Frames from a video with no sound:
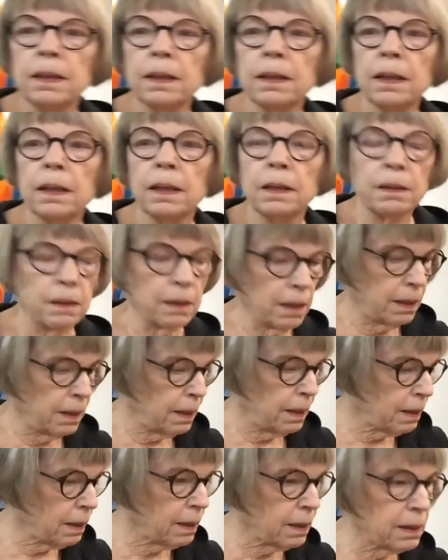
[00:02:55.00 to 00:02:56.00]
then
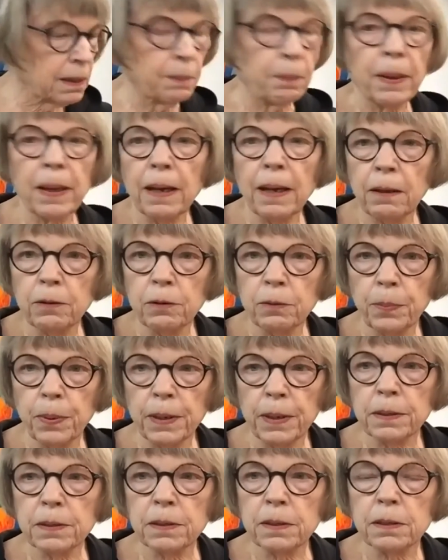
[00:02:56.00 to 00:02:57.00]
I cut the pattern
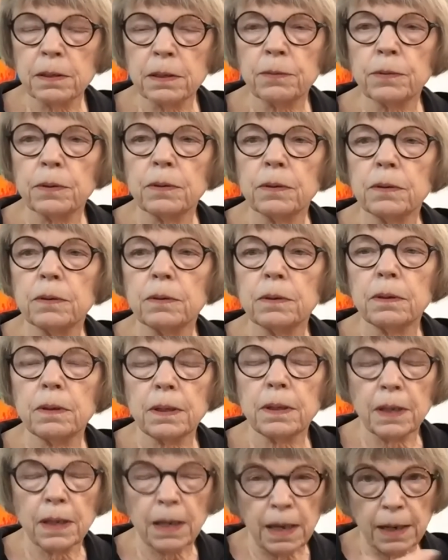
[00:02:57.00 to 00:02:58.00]
pieces,
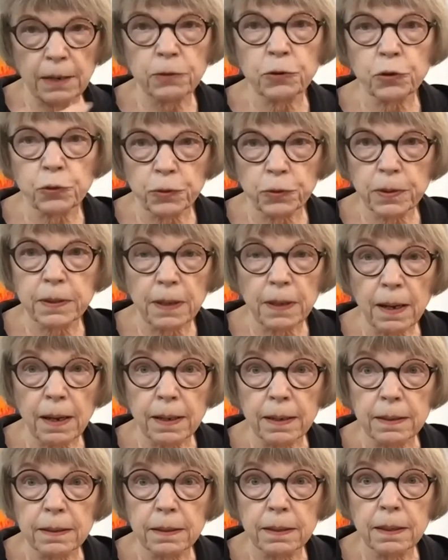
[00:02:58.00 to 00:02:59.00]
the actual
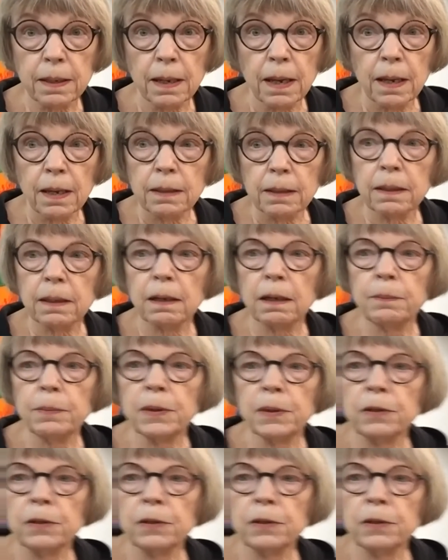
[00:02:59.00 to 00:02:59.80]
size that I'll be